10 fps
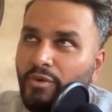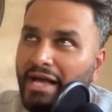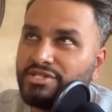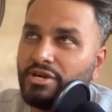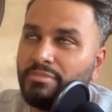
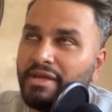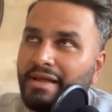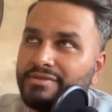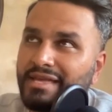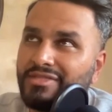I started playing when
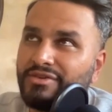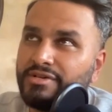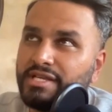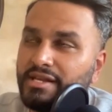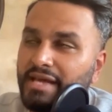I was like
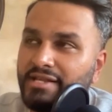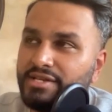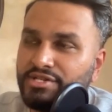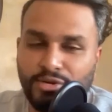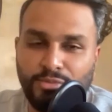13. I didn't
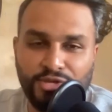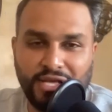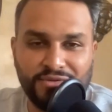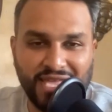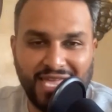touch a third ball until
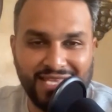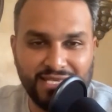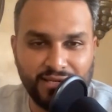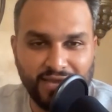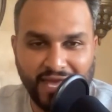I was like
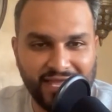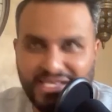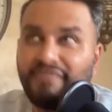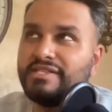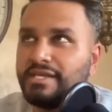18, like
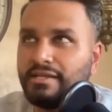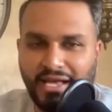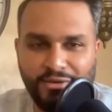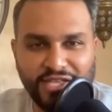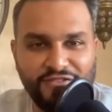17.
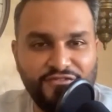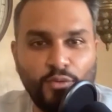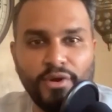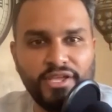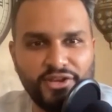I was like
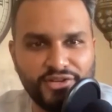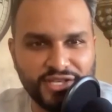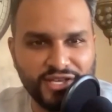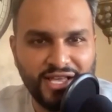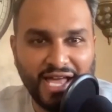4 years.